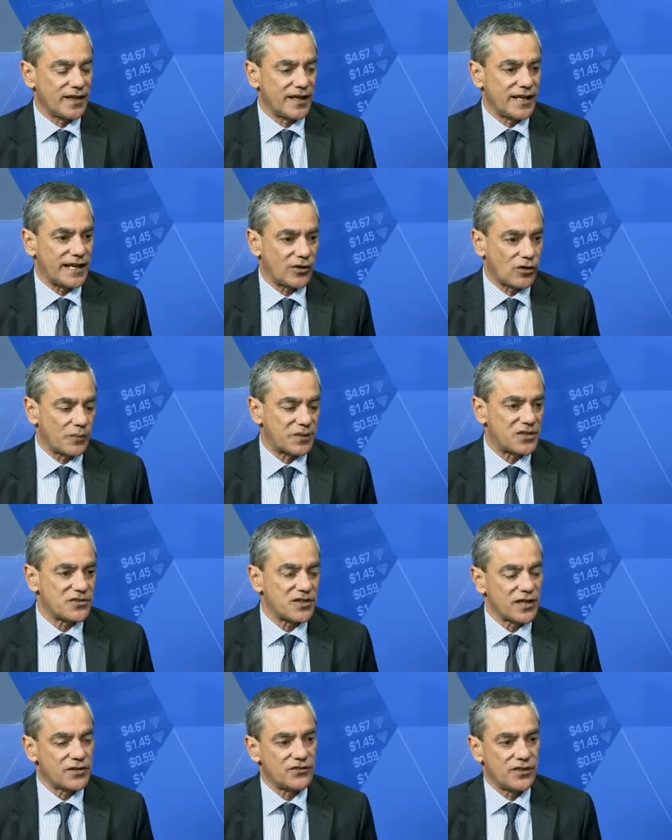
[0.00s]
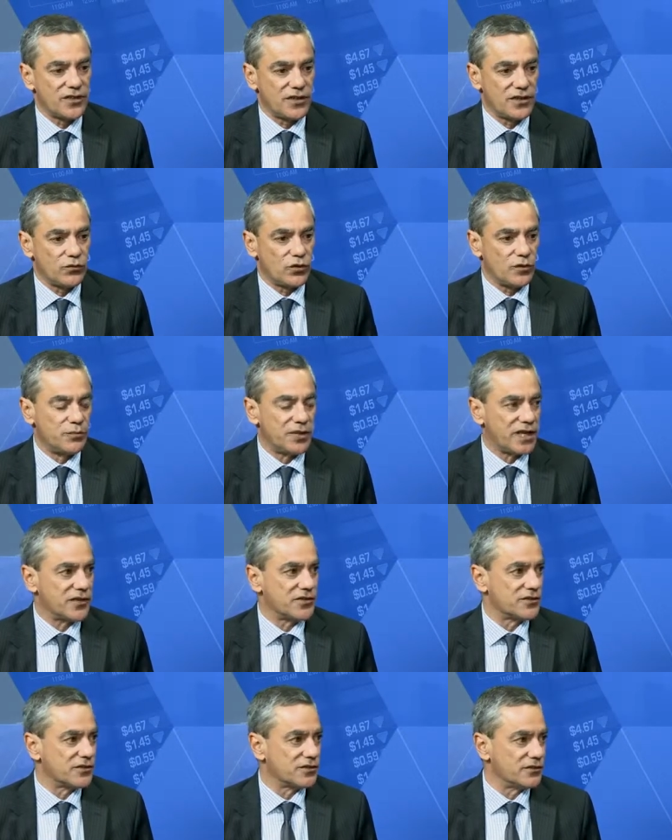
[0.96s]
economic sense would
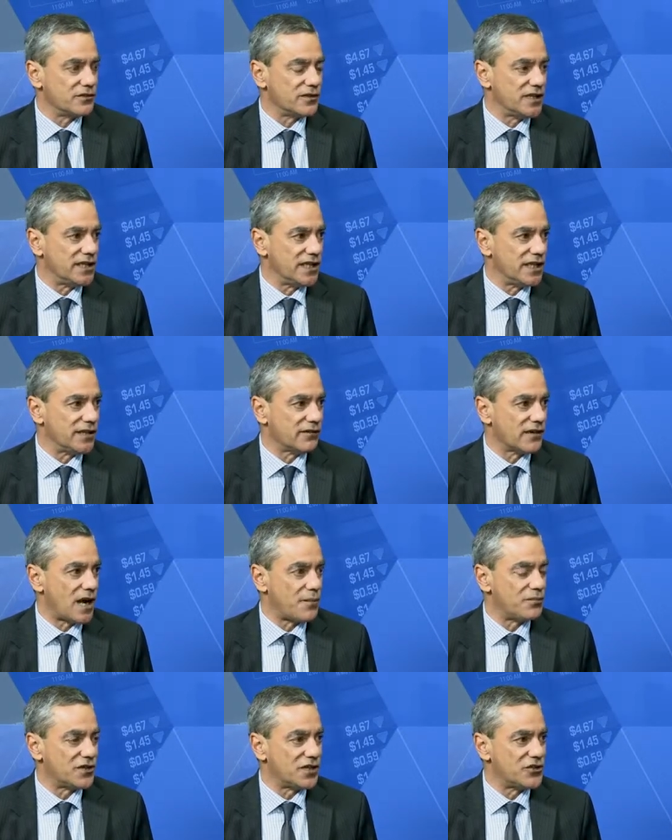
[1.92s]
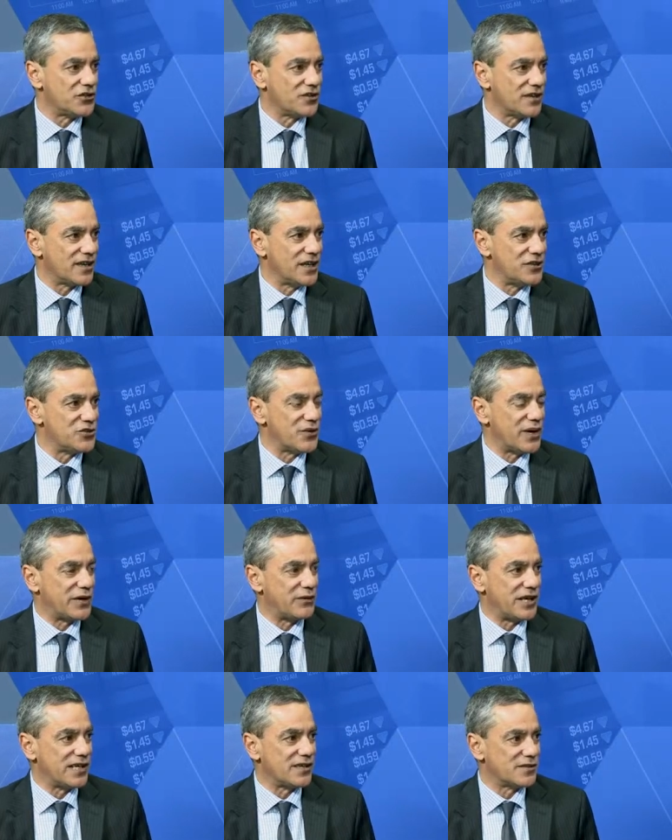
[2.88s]
be to gear up and issue
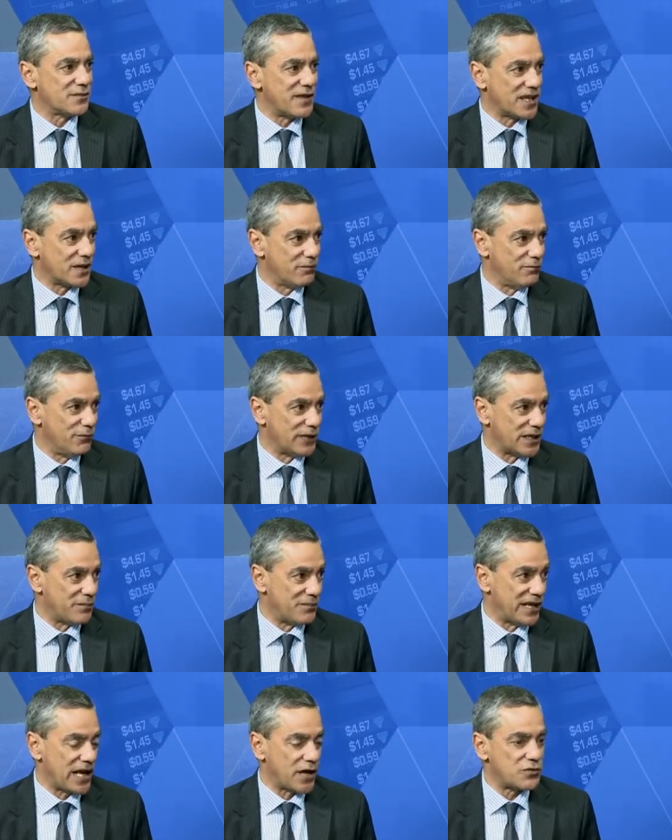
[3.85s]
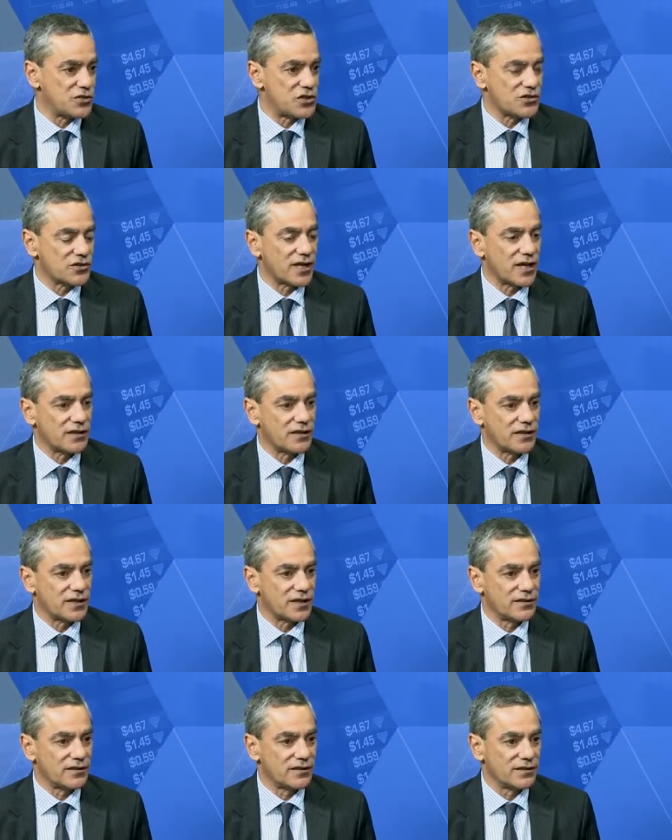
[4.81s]
equity to make a really big acquisition
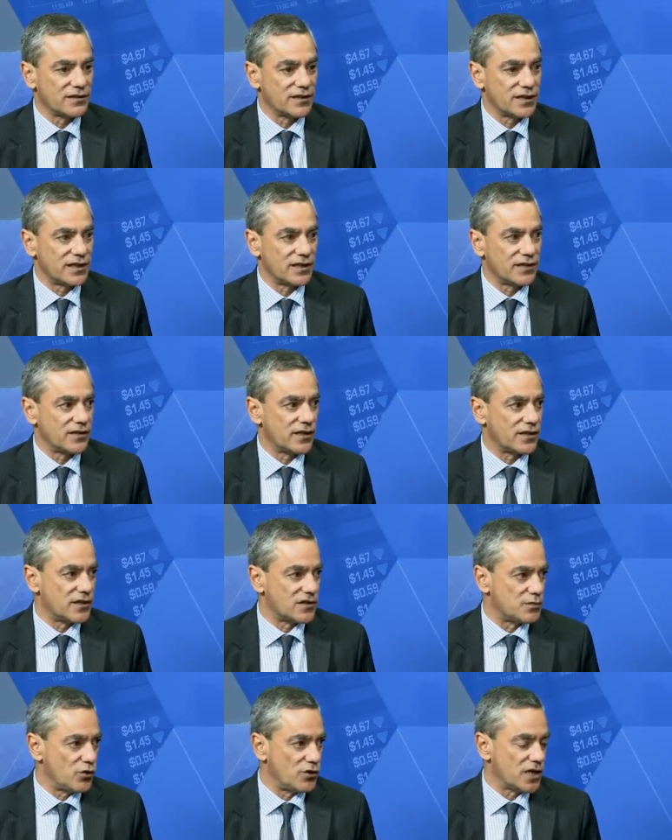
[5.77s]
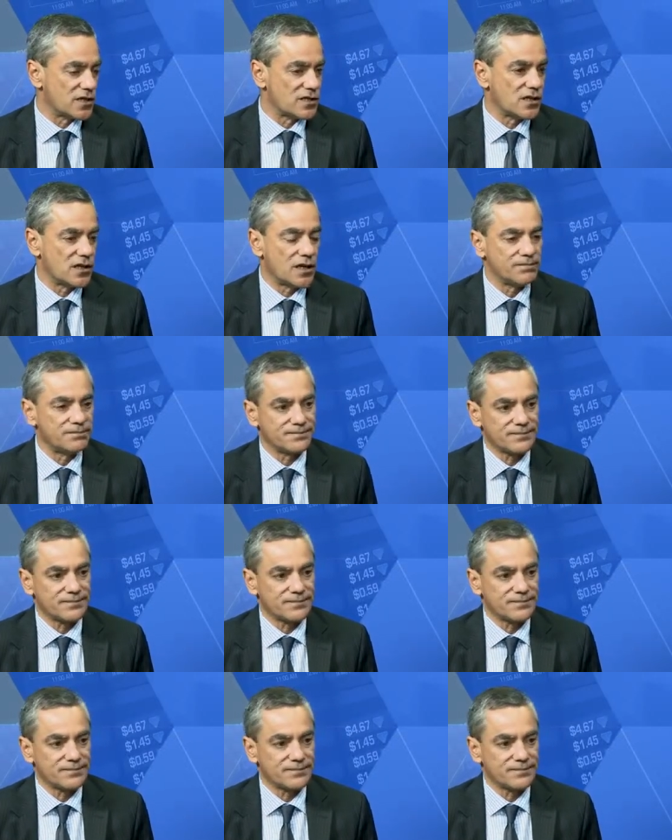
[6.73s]
at this point in time.